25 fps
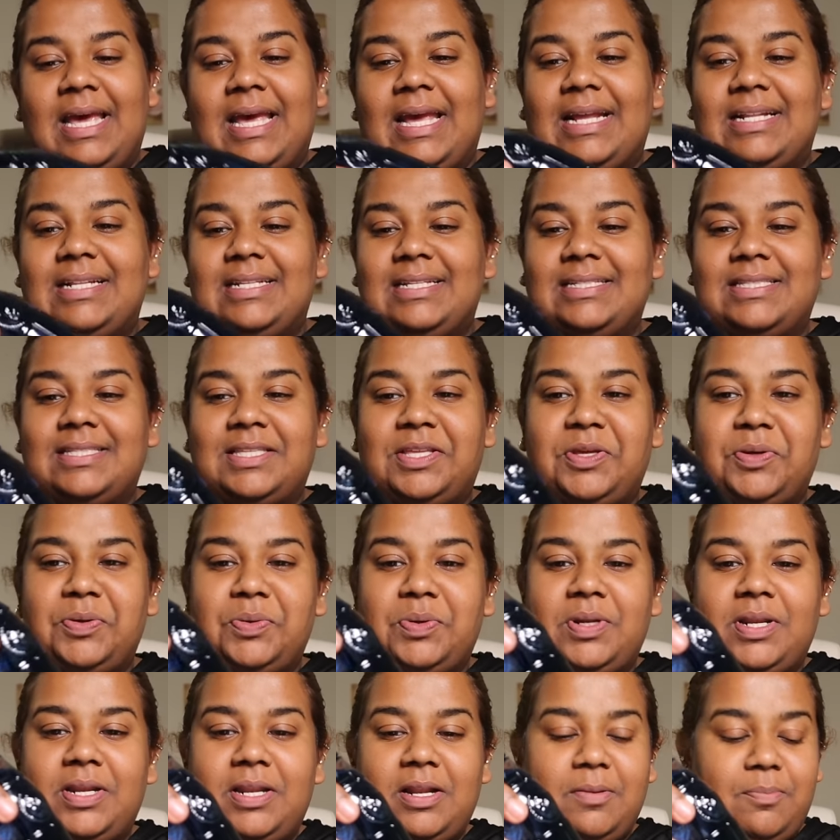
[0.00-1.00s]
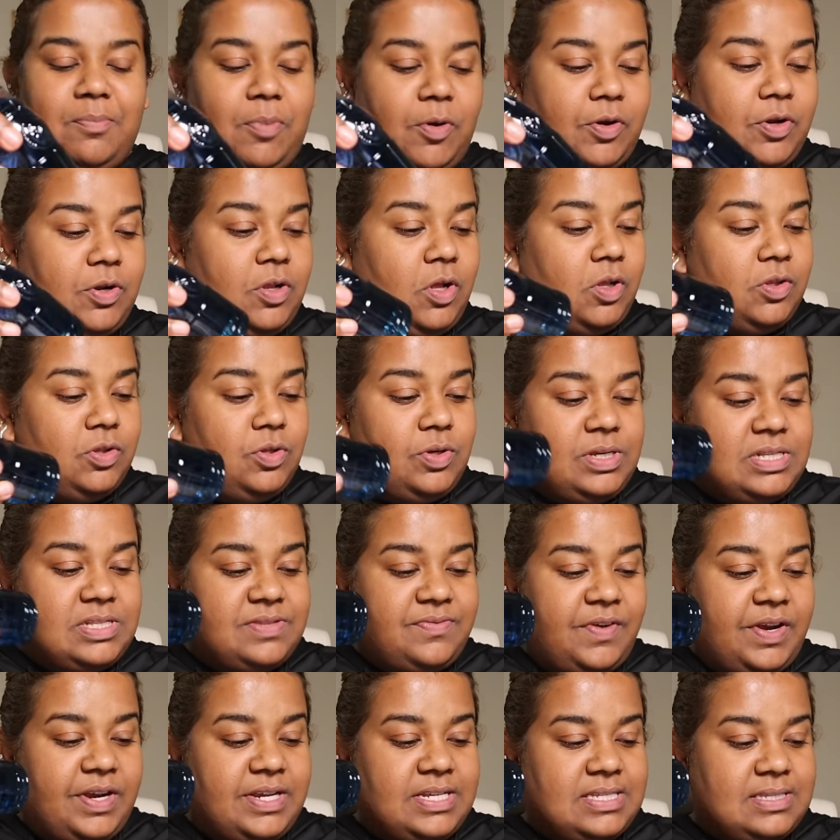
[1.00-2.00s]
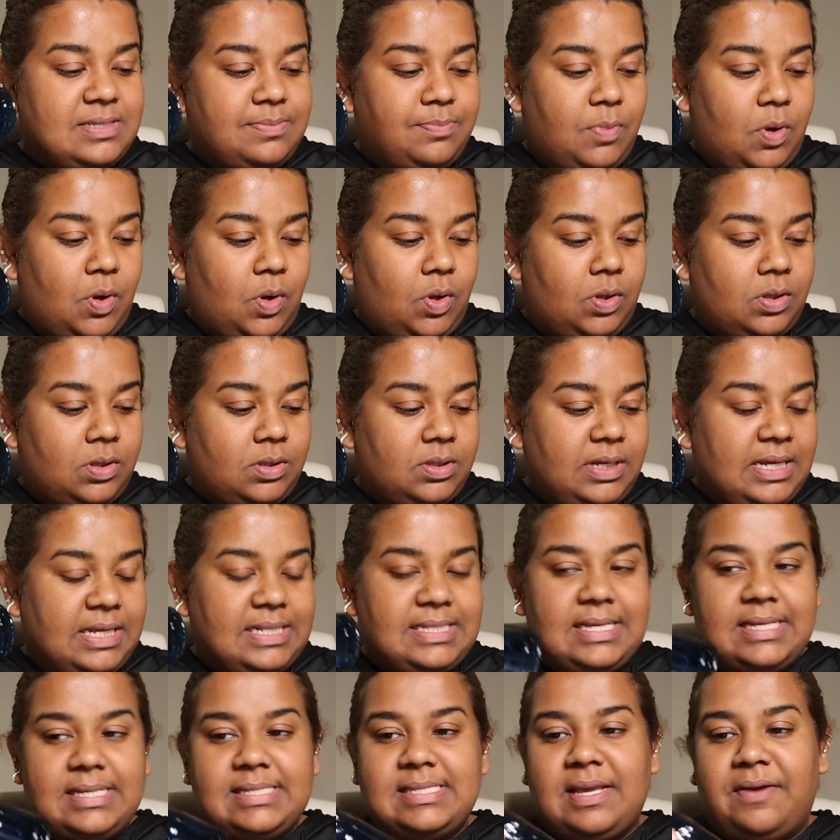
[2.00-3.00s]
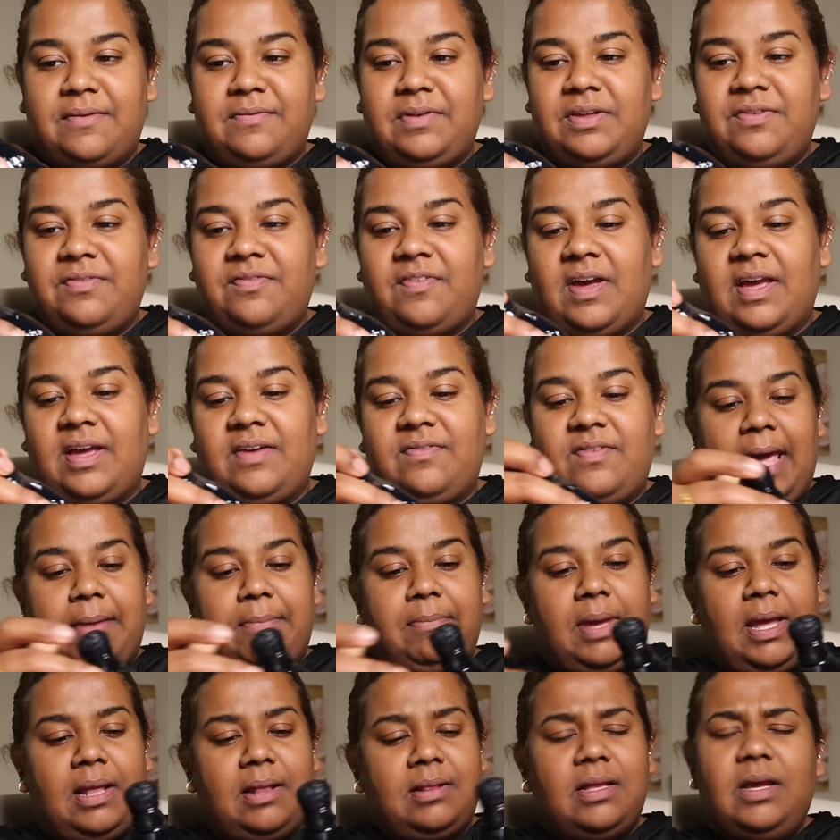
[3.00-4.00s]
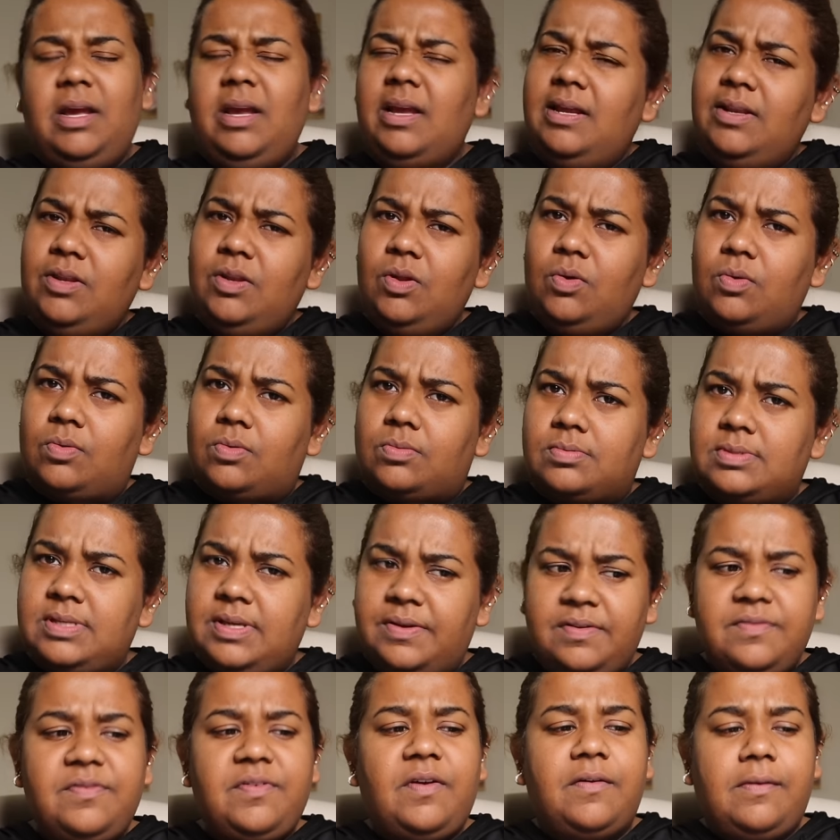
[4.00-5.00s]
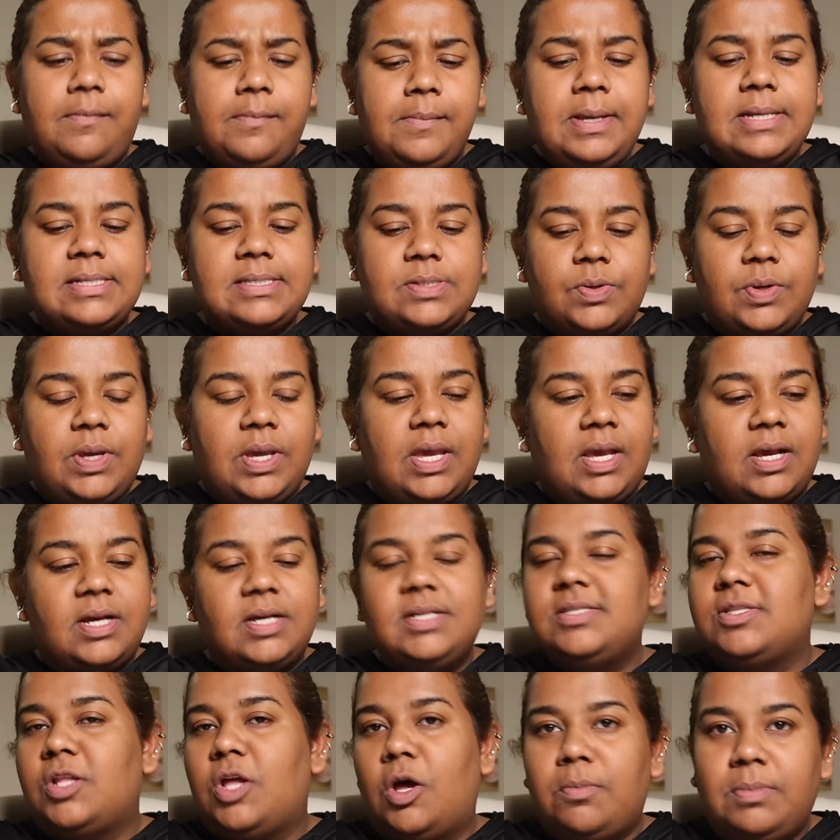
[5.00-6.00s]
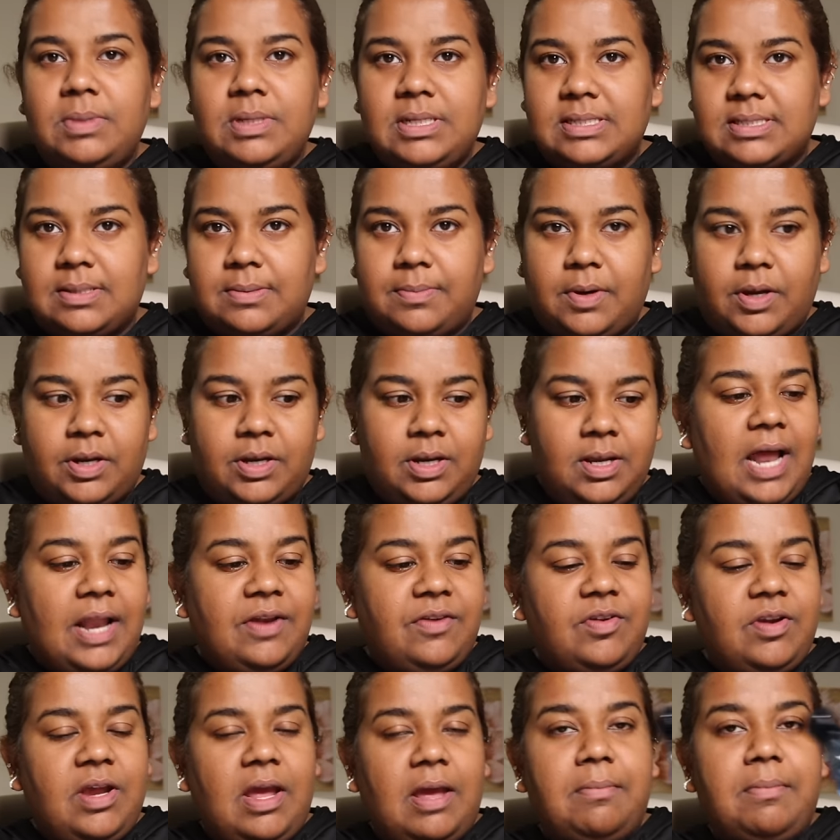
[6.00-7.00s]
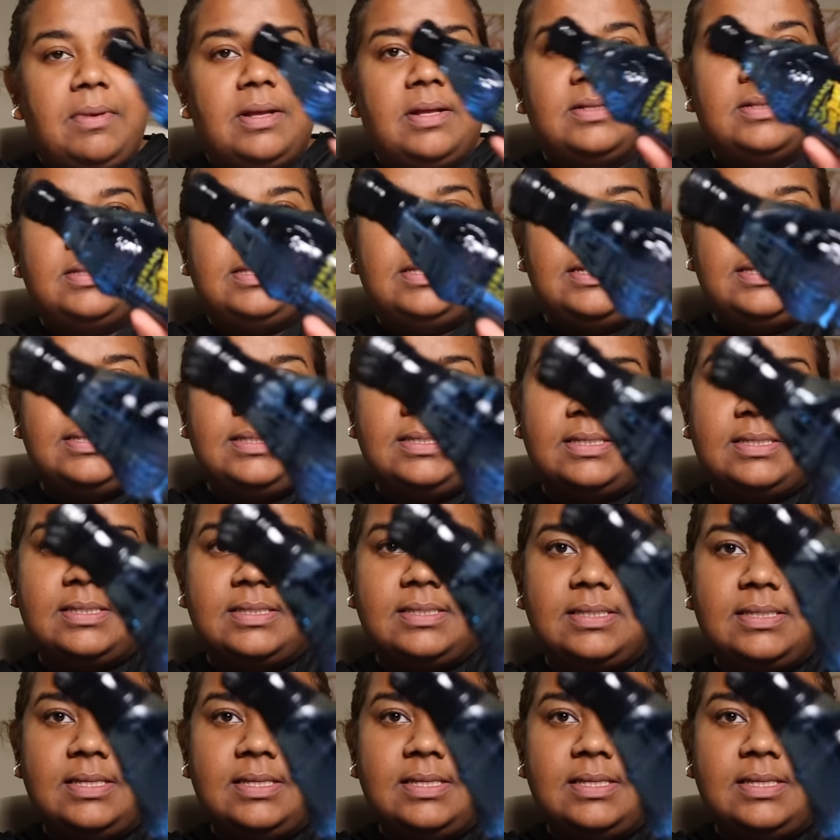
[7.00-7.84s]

in this cute little bottle. Although it's very small, it's a 75 ml. Eh? no 75 ml okay because normal is about 100 ml this is